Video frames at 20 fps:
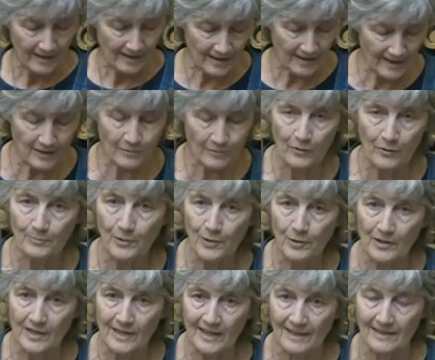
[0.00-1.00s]
This
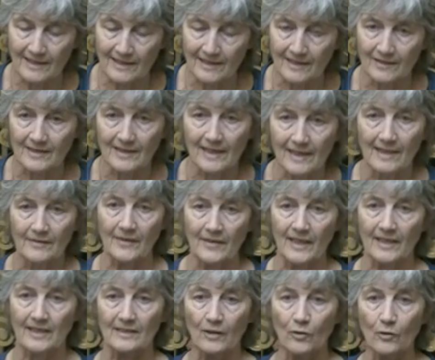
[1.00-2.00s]
report tells us
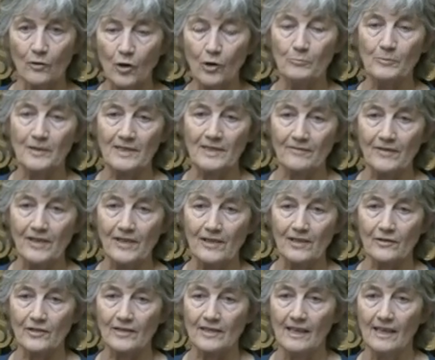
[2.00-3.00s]
that the homeless
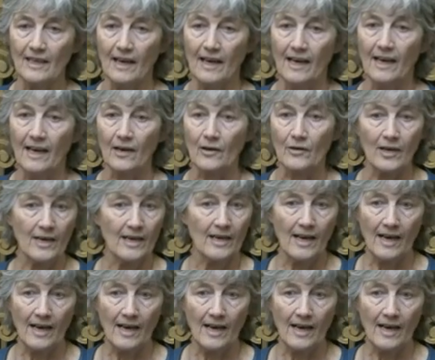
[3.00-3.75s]
figures are